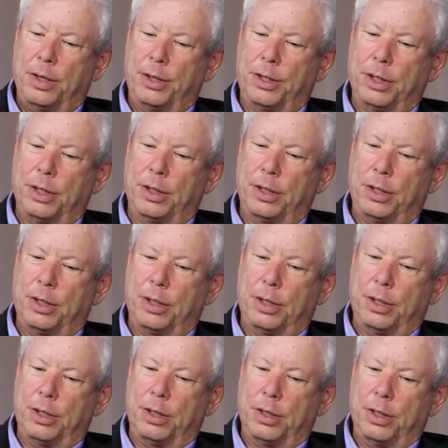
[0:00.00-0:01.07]

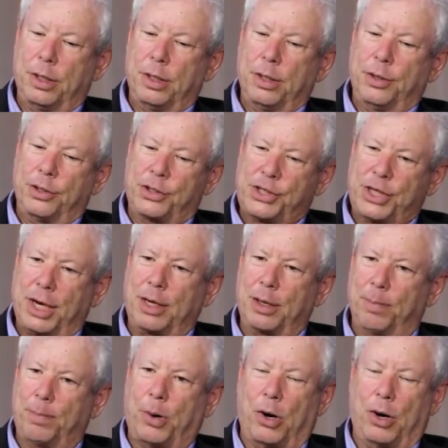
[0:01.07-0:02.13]
The
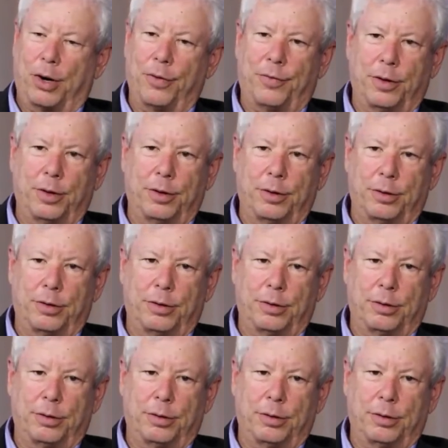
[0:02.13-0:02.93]
second part of the